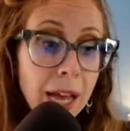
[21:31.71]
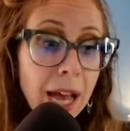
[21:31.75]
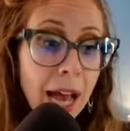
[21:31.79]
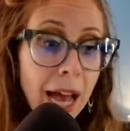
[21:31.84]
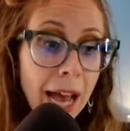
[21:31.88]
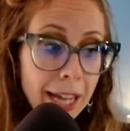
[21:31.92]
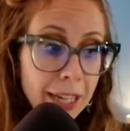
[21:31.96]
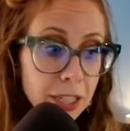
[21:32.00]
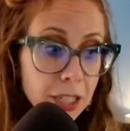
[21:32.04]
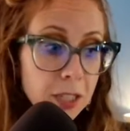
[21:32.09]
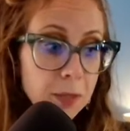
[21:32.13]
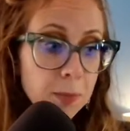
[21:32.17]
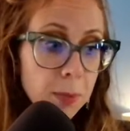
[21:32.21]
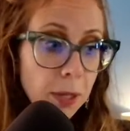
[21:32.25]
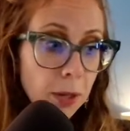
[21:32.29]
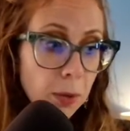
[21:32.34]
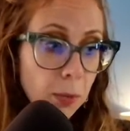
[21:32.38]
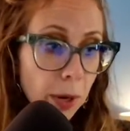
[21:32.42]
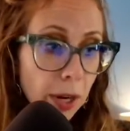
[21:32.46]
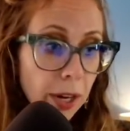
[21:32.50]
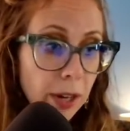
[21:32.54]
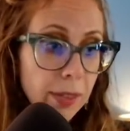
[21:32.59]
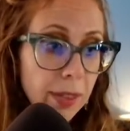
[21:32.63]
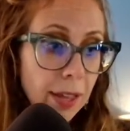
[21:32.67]
And just be
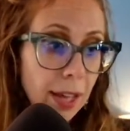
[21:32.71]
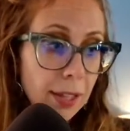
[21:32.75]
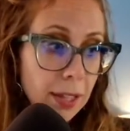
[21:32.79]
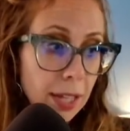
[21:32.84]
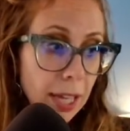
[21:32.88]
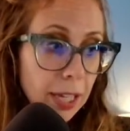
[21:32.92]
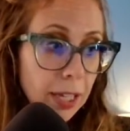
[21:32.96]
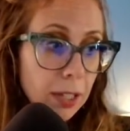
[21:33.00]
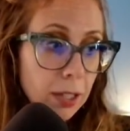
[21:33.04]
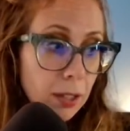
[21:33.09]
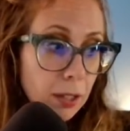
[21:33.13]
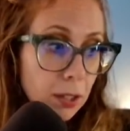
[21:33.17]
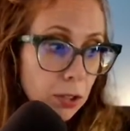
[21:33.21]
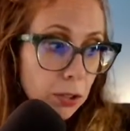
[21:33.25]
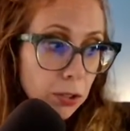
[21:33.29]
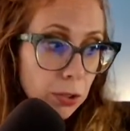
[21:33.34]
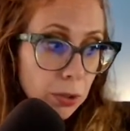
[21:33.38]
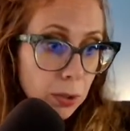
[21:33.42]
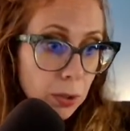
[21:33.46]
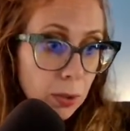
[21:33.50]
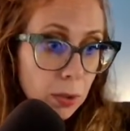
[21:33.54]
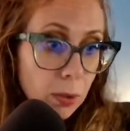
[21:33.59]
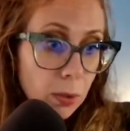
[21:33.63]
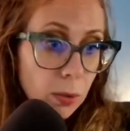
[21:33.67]
aware that like
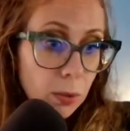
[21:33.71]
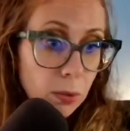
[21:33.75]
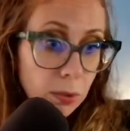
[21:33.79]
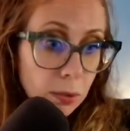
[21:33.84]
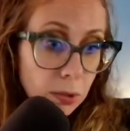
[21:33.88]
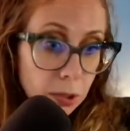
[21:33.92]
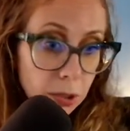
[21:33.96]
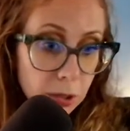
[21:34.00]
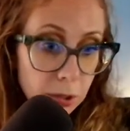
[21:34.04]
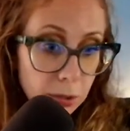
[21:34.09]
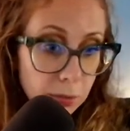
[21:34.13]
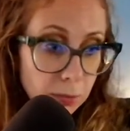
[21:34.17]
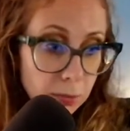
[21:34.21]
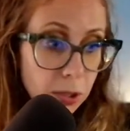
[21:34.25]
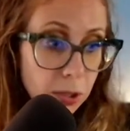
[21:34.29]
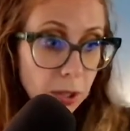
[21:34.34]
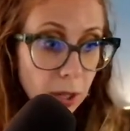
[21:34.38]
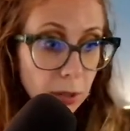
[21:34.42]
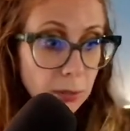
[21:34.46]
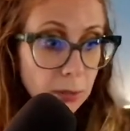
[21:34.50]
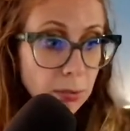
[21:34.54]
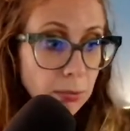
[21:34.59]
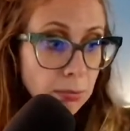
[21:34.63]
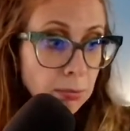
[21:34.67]
you
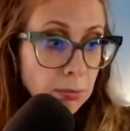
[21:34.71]
know,